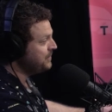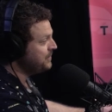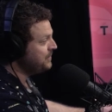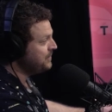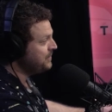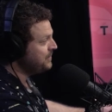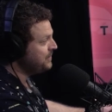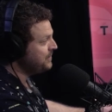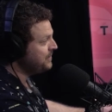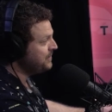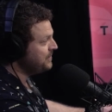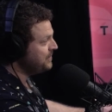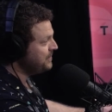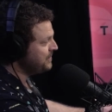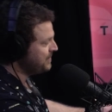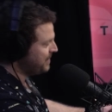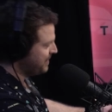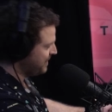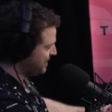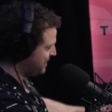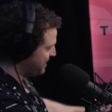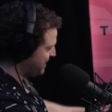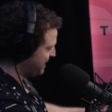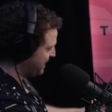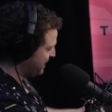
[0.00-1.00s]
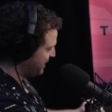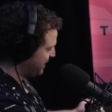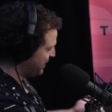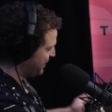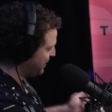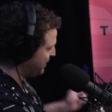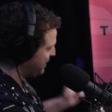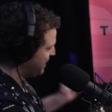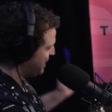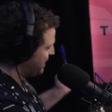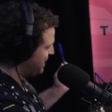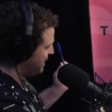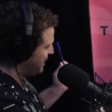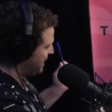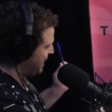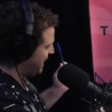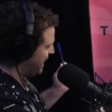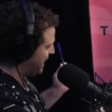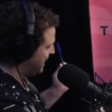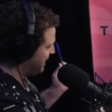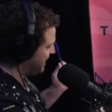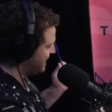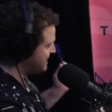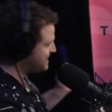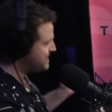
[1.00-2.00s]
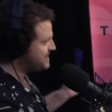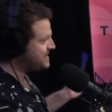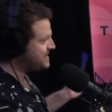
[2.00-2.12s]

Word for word: Close. Oh, thank you. Uh, let's